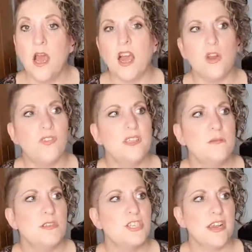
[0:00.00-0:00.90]
I got this
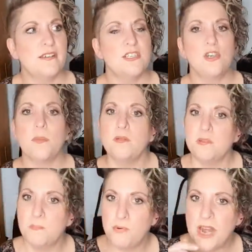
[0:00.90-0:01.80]
from the charity shop. It
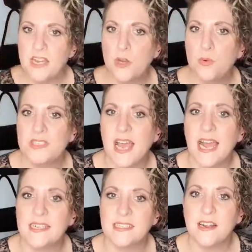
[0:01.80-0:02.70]
was brand new with
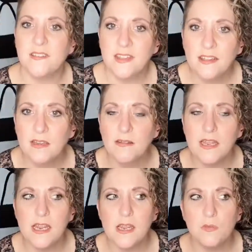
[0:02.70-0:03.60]
tags and I think that
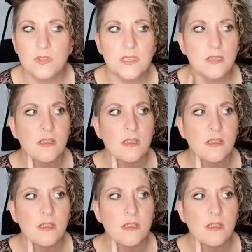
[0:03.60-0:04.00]
it was